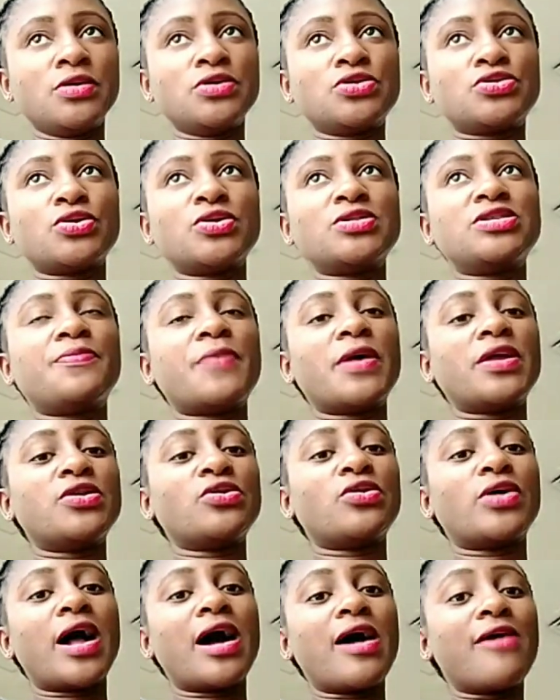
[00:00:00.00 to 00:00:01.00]
So
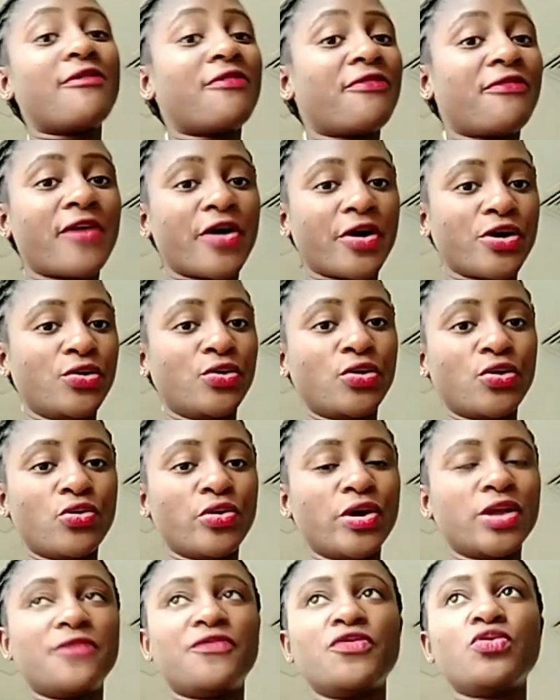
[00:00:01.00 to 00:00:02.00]
depending on how far you're
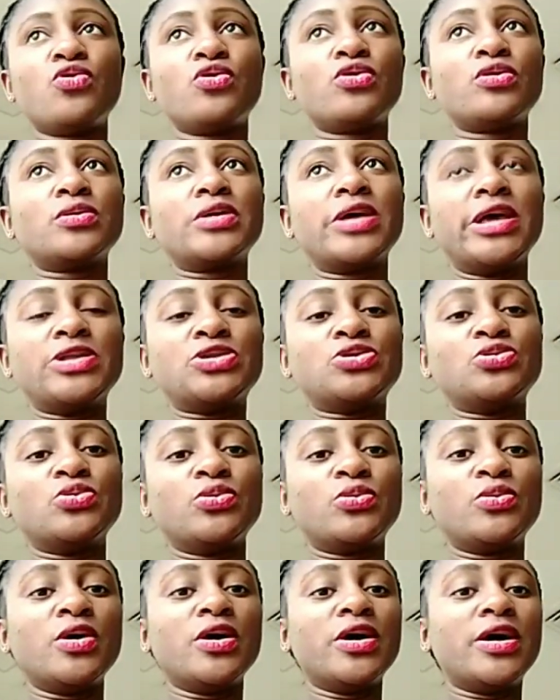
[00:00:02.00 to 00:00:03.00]
going, if you go
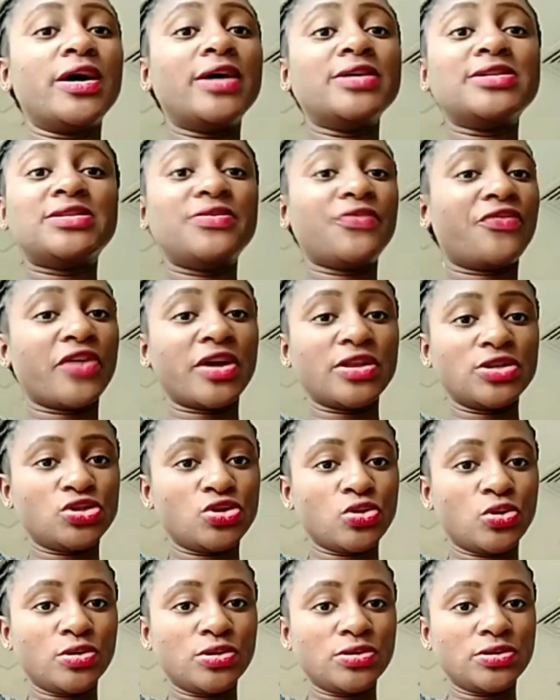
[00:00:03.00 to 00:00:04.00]
into different
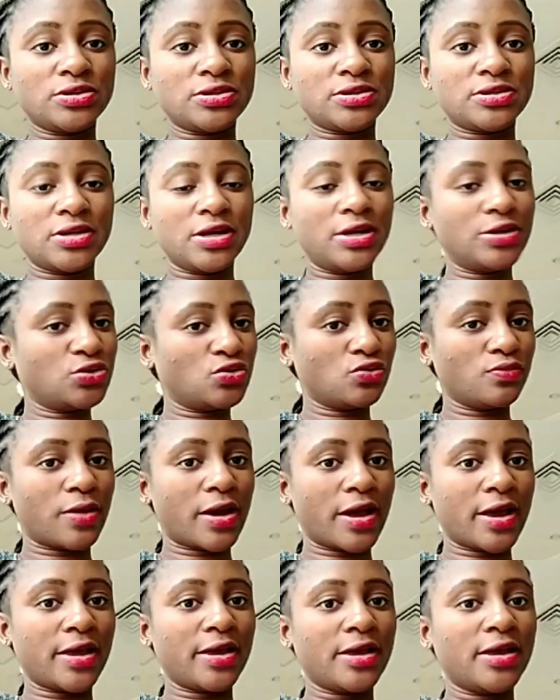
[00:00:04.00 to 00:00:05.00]
zones in
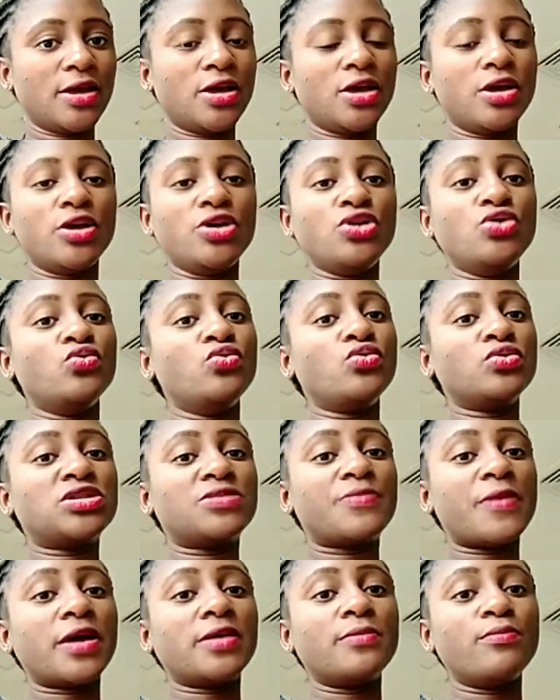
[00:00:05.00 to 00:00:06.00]
Dubai, you
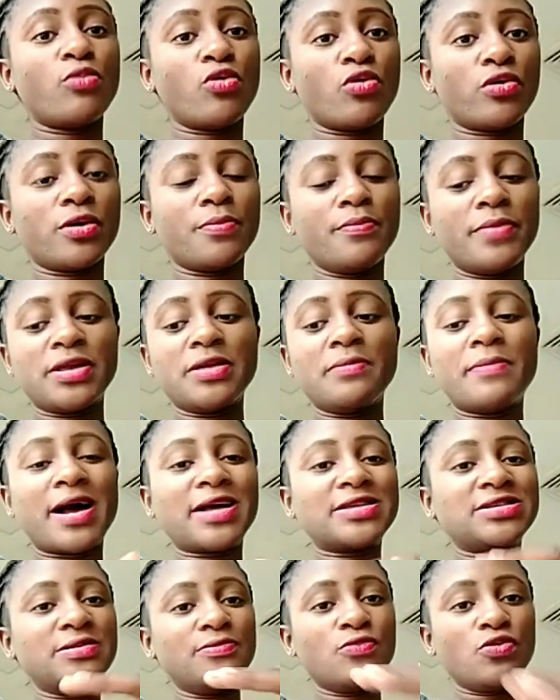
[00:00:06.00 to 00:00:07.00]
spend more. But the
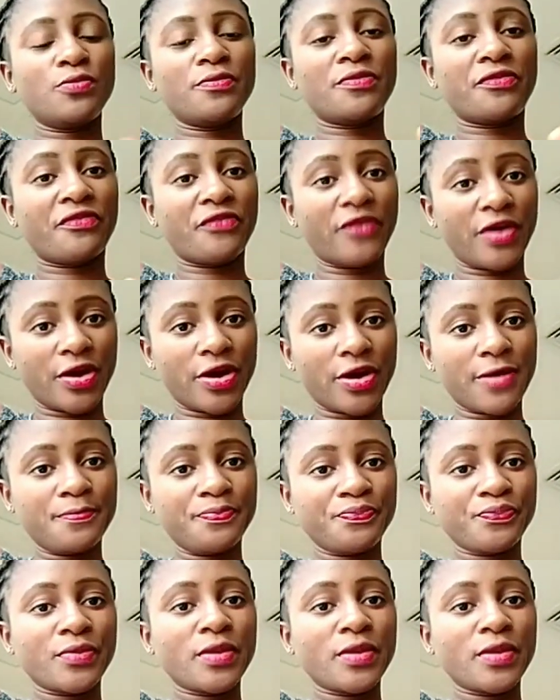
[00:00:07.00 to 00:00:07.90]
maximum fare